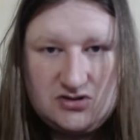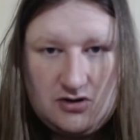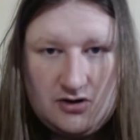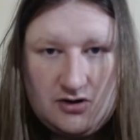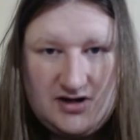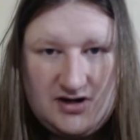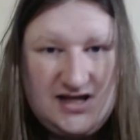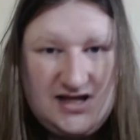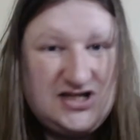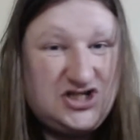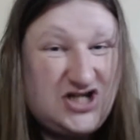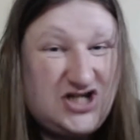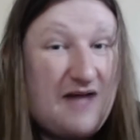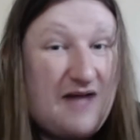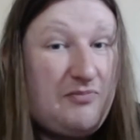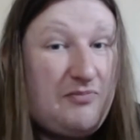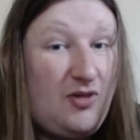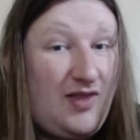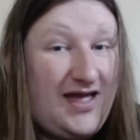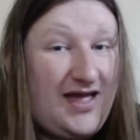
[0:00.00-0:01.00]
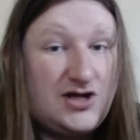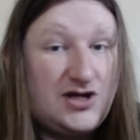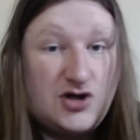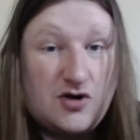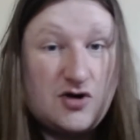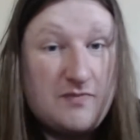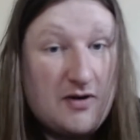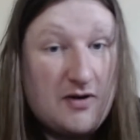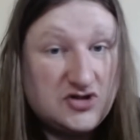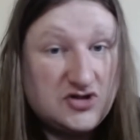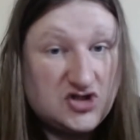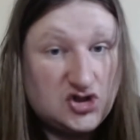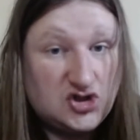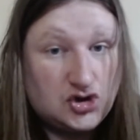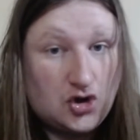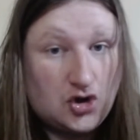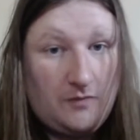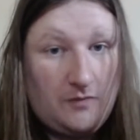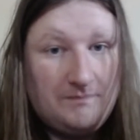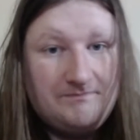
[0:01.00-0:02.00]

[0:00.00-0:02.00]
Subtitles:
or each tap land your opponents control.